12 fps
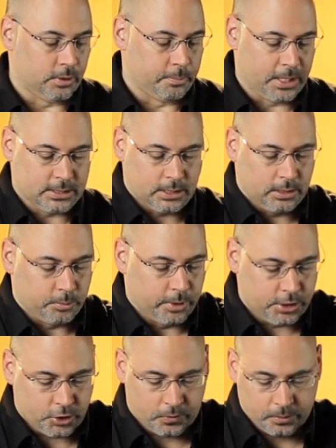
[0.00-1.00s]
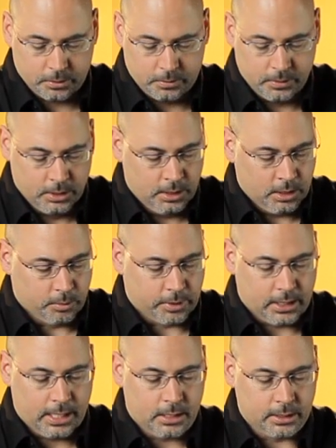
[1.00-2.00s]
You basically reach through
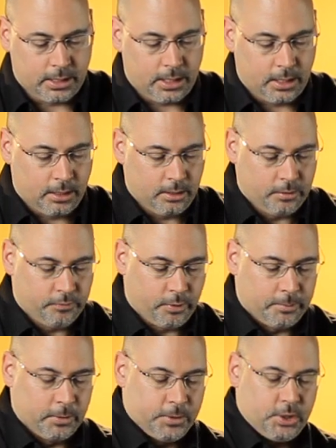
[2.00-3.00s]
with an Allen key from the